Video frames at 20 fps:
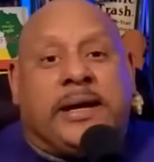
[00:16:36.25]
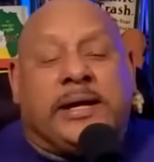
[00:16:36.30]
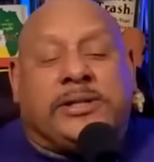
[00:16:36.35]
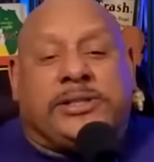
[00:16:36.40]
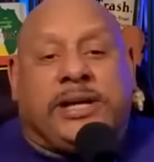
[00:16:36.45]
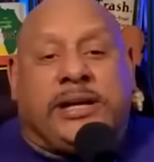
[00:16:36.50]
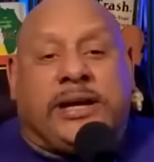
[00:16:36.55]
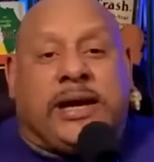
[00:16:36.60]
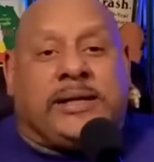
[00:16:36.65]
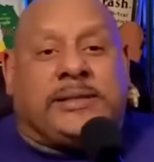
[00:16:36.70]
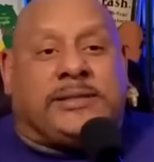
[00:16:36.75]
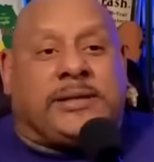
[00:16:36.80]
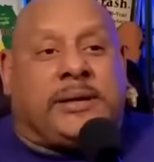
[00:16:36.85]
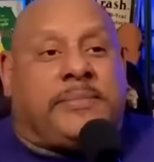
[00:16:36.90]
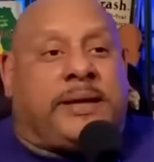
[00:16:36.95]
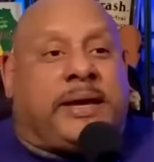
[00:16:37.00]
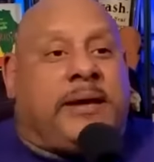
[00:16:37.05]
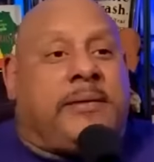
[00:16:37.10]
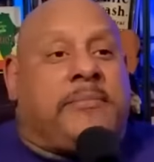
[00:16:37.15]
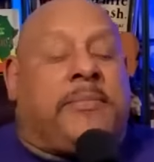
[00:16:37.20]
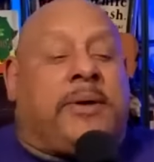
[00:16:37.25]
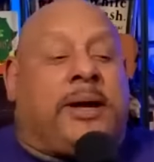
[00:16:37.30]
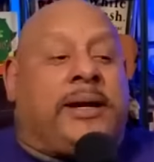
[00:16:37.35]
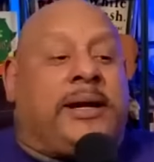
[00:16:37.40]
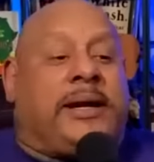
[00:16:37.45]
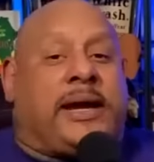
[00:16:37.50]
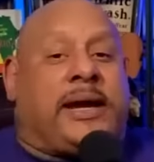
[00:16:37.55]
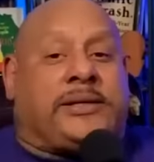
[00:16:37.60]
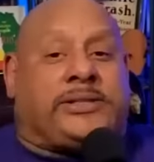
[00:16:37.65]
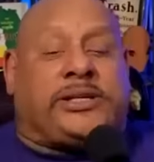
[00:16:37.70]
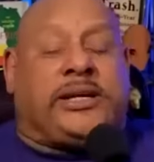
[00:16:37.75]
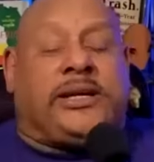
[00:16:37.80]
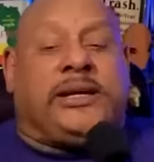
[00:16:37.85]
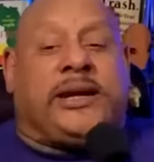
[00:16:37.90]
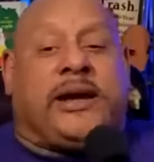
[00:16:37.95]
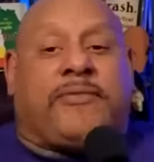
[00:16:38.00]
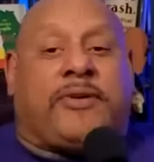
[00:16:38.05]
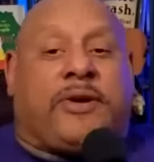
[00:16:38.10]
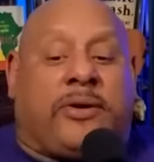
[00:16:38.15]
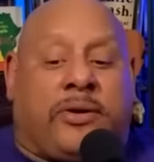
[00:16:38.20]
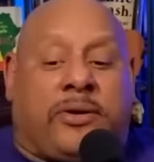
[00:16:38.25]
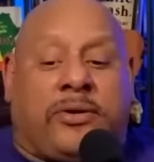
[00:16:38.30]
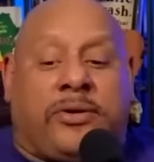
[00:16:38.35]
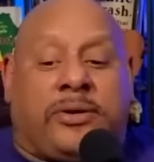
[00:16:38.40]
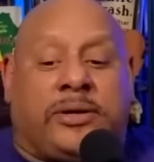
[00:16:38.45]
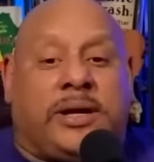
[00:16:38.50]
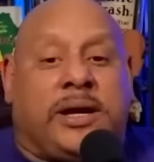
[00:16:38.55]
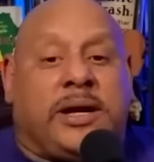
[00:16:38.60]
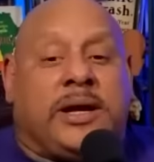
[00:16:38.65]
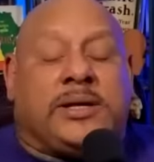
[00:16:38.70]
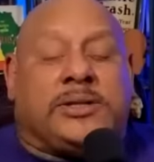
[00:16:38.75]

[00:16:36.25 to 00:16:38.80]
She ends up getting money that she never earned.